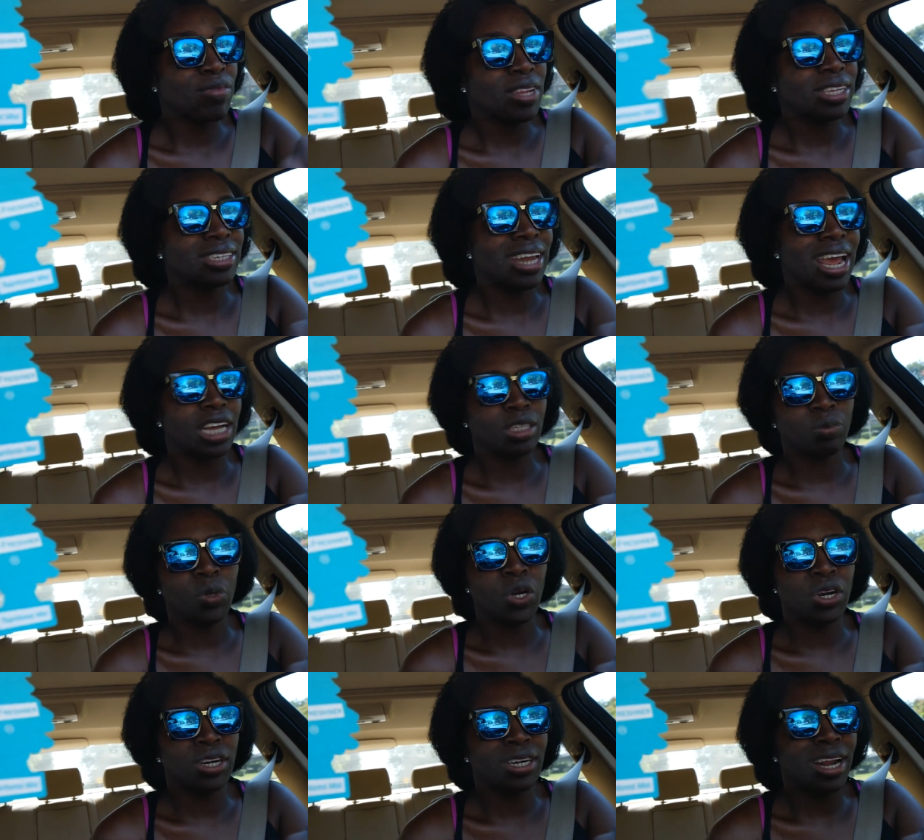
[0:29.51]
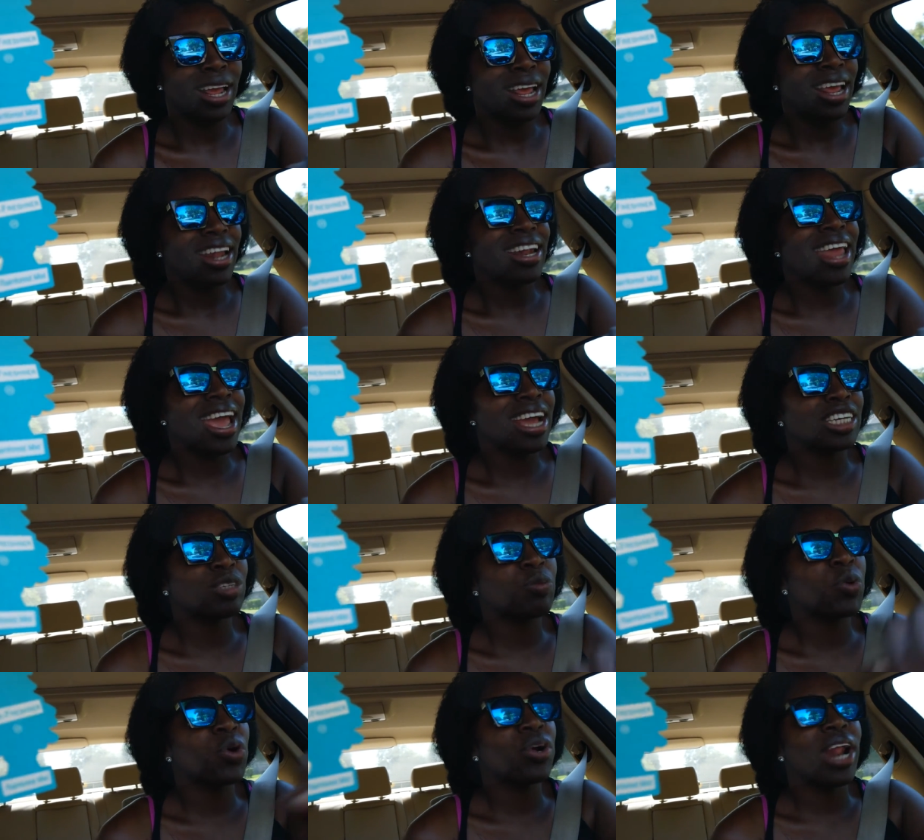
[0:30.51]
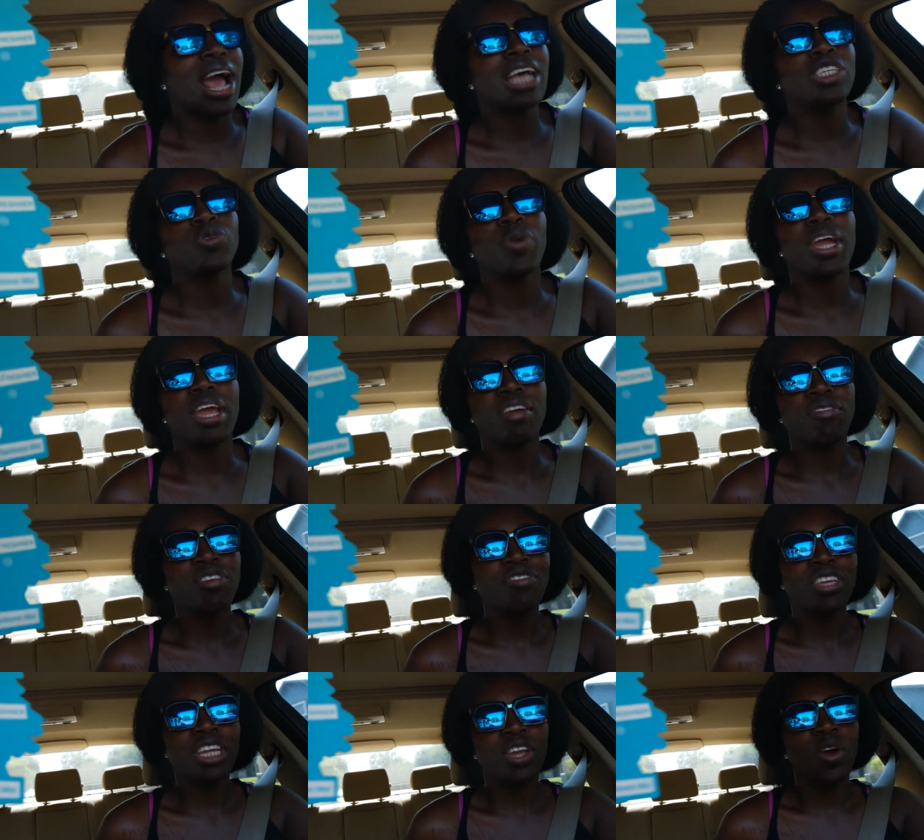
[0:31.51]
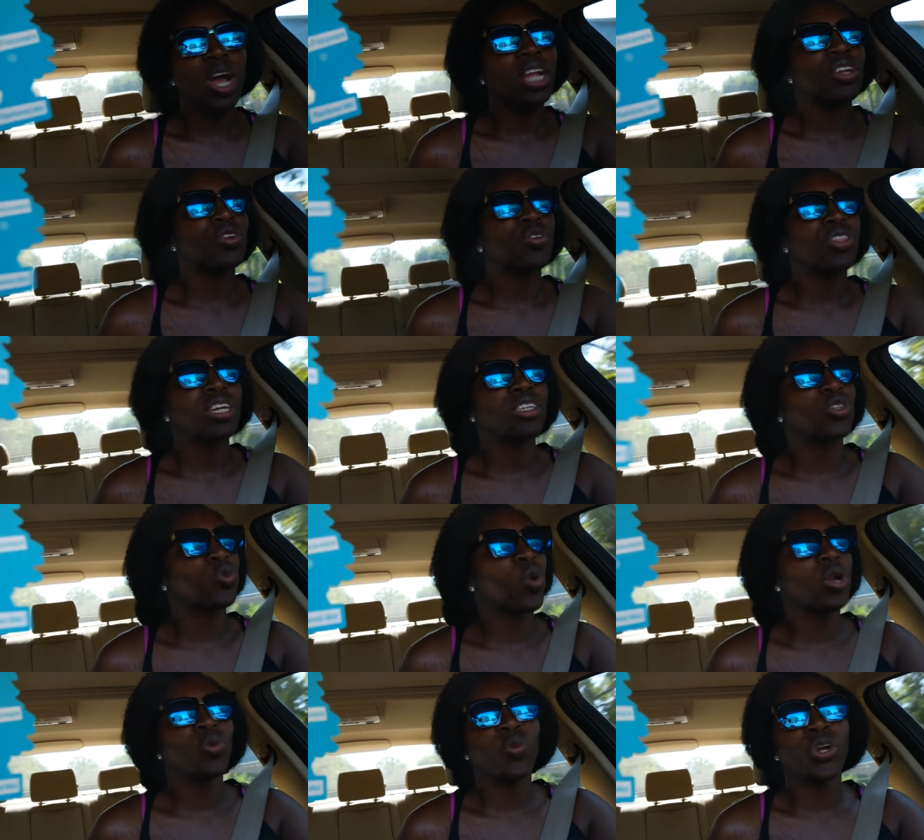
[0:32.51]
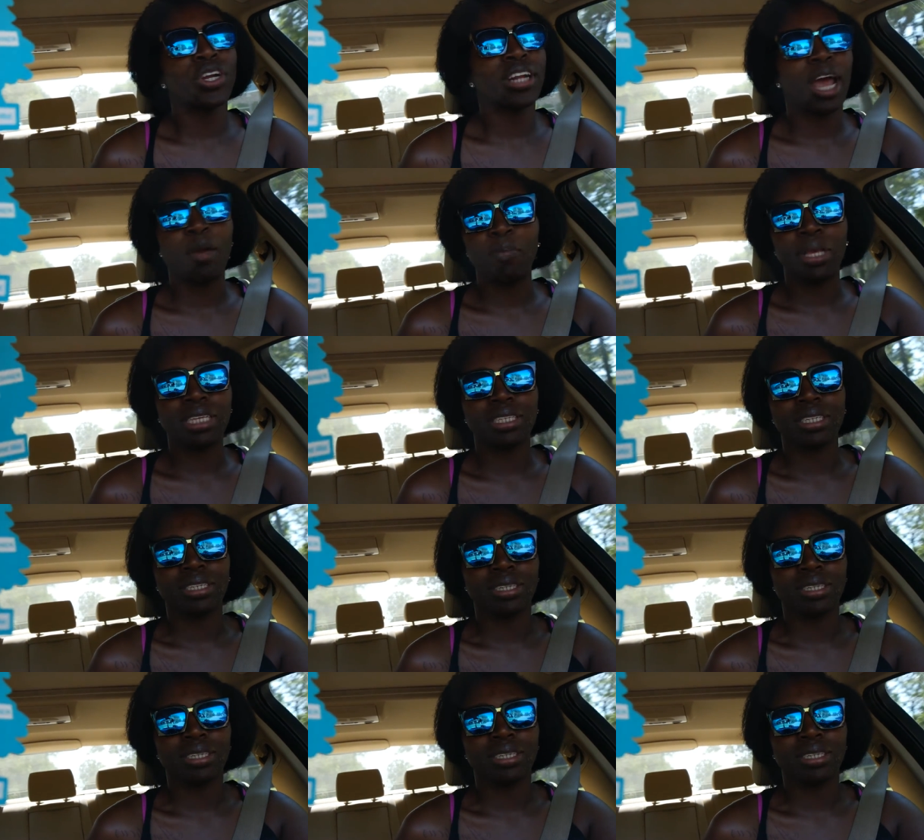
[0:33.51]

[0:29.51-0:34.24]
Dashboard dashboard. I swear, every video I do, there's one word I mess up.